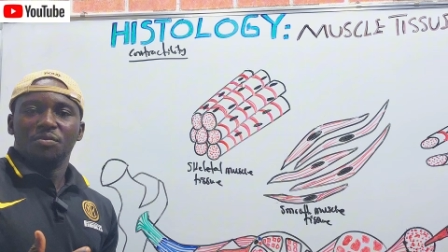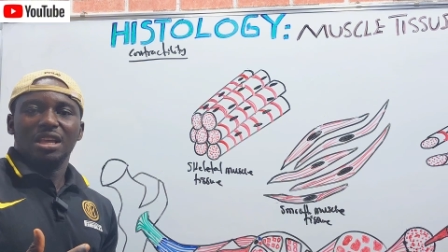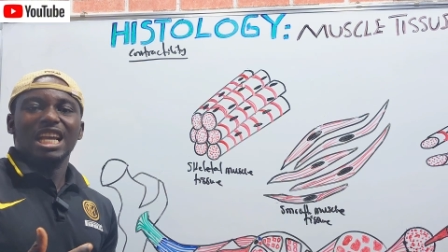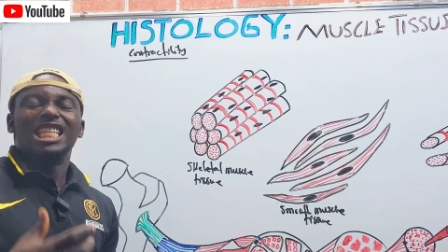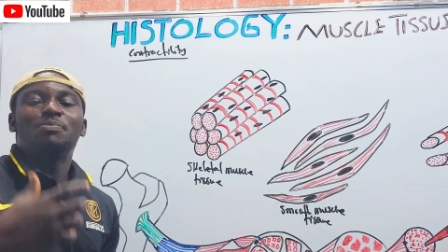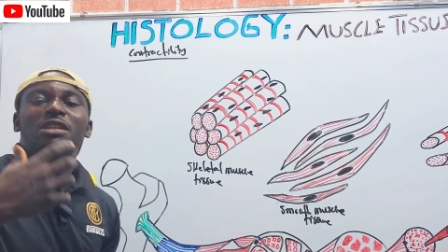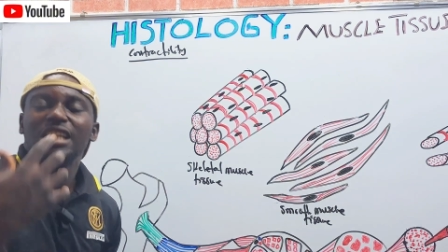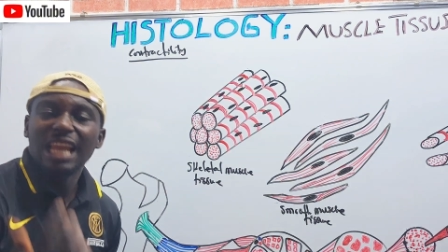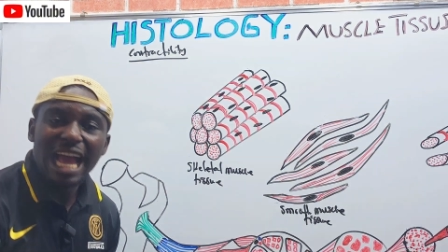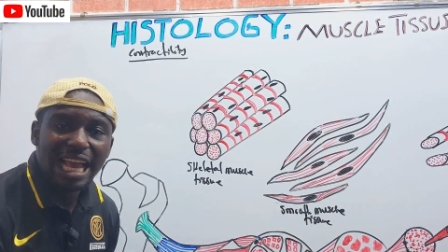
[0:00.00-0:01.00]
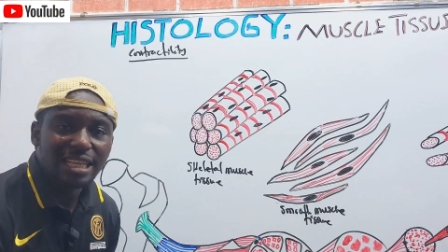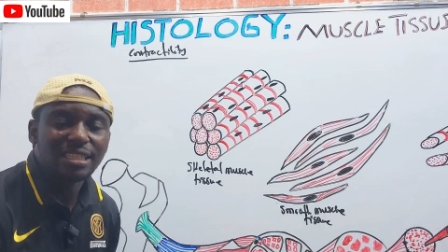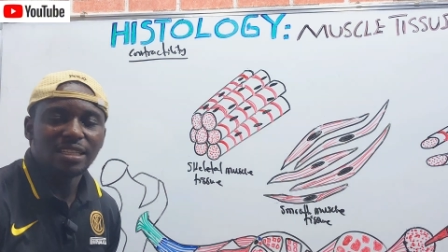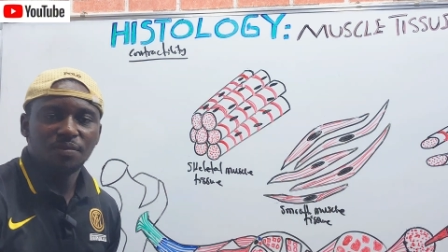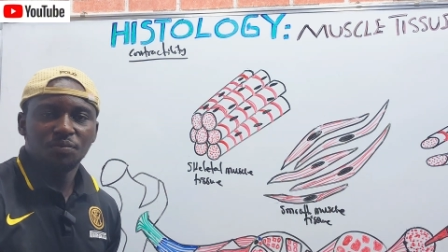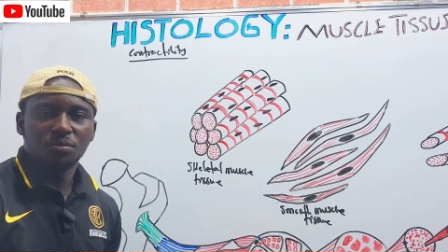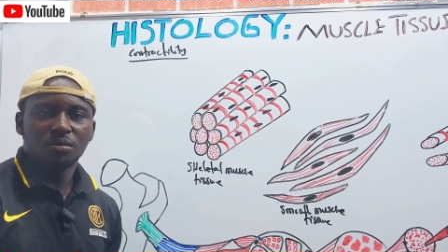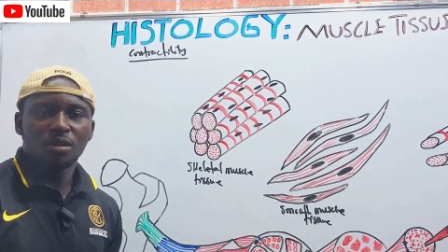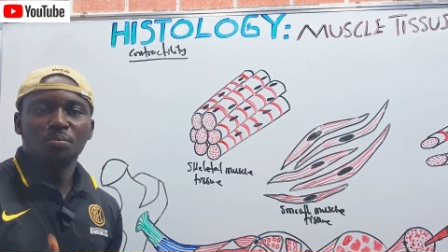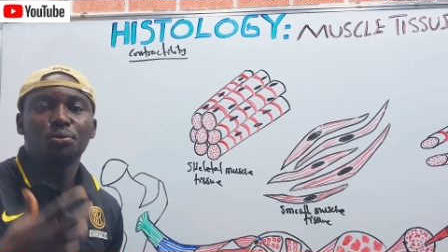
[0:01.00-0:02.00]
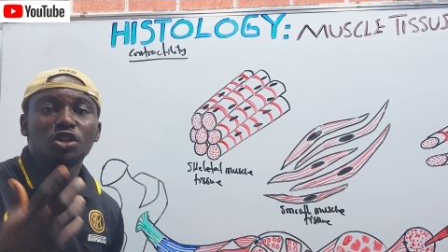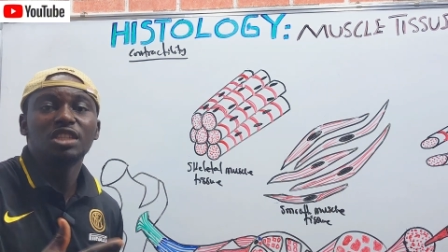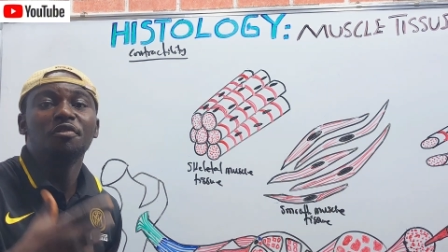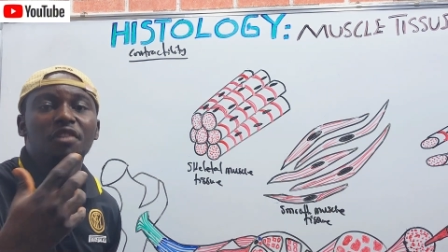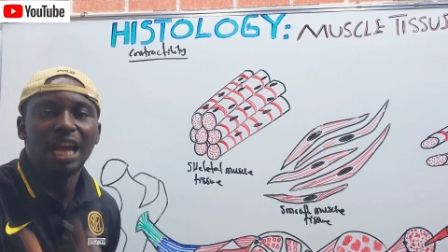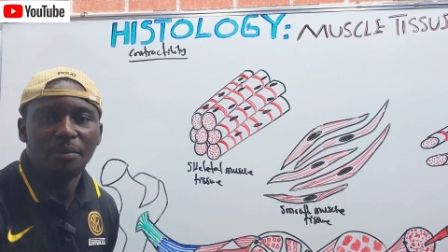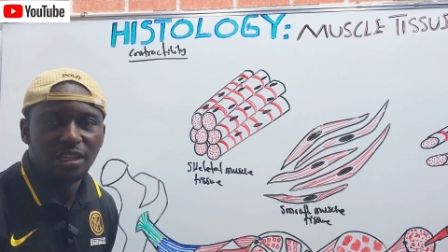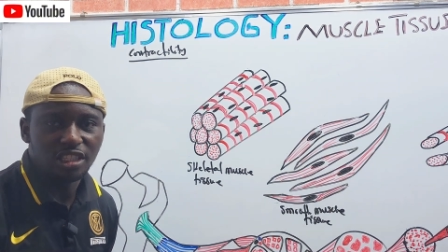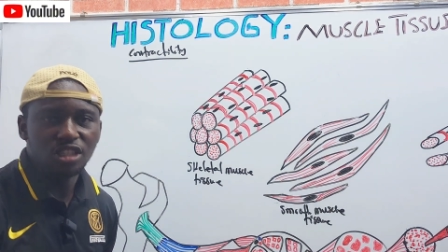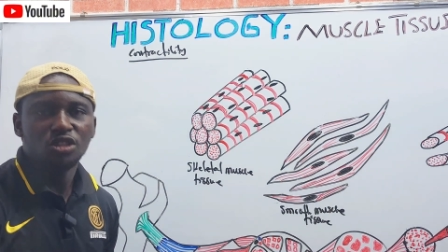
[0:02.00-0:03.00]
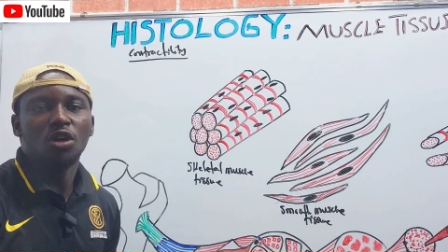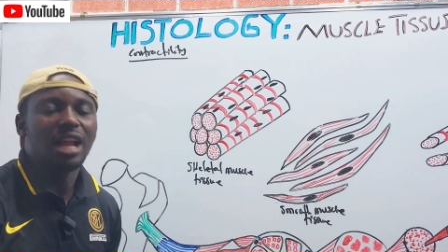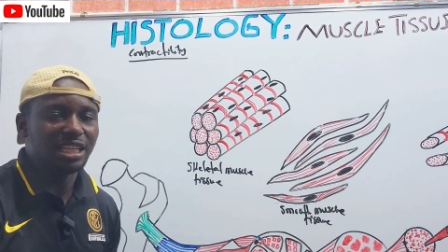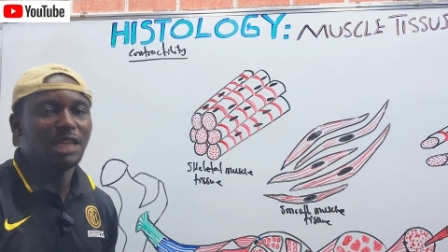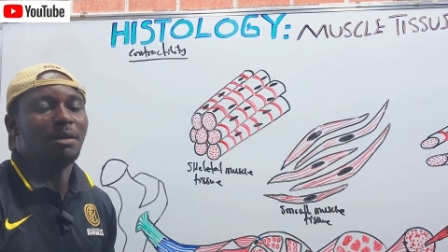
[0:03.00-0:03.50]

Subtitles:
a specialized protein filament known as the